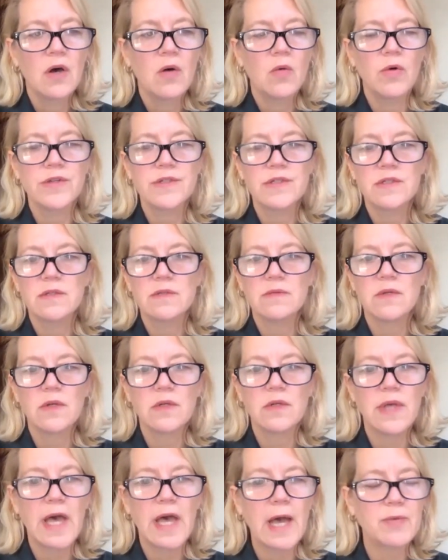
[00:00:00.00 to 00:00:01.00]
was
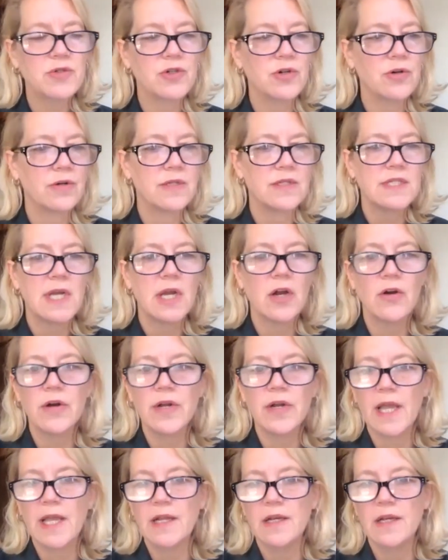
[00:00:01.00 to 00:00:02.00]
captured,
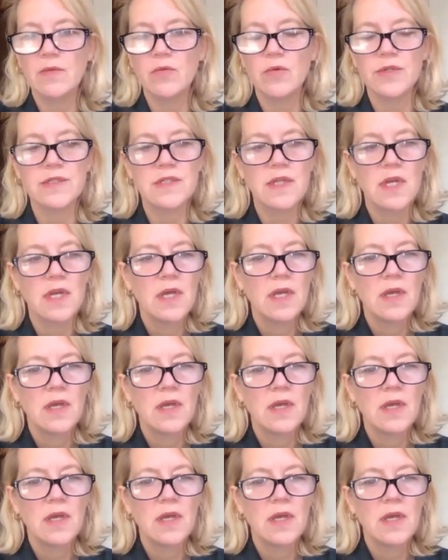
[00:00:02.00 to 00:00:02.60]
interrogated, was